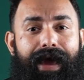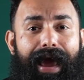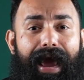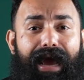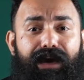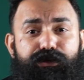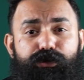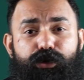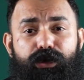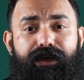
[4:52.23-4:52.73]

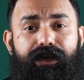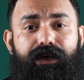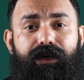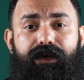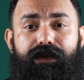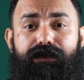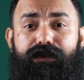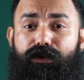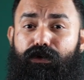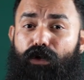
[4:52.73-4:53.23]

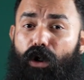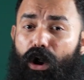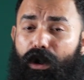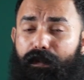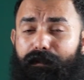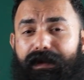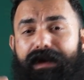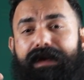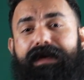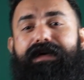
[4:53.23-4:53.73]
Actually, the
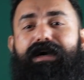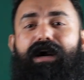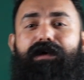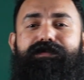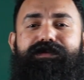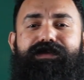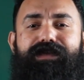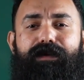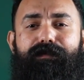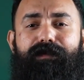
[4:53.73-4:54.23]
normal income
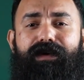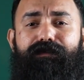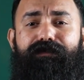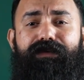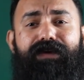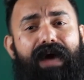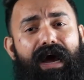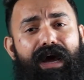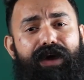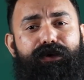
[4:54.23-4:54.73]
statement
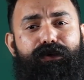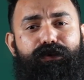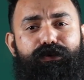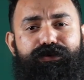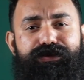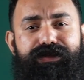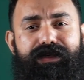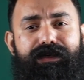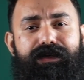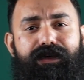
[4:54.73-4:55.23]
we are
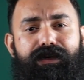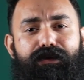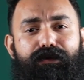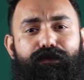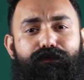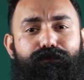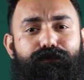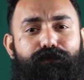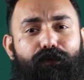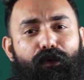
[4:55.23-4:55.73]
using
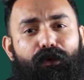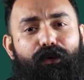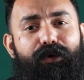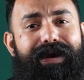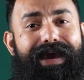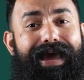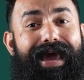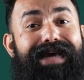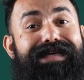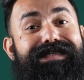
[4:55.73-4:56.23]

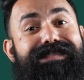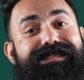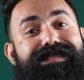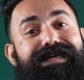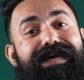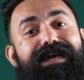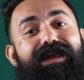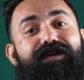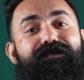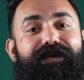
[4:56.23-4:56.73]
for
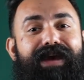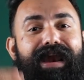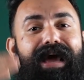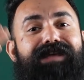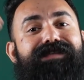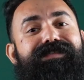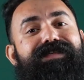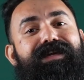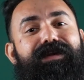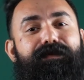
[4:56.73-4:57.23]
external
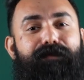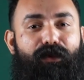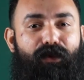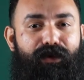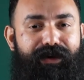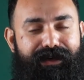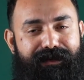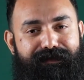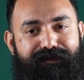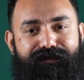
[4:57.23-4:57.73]
financial
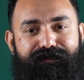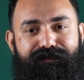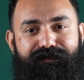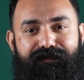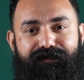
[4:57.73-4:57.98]
reporting.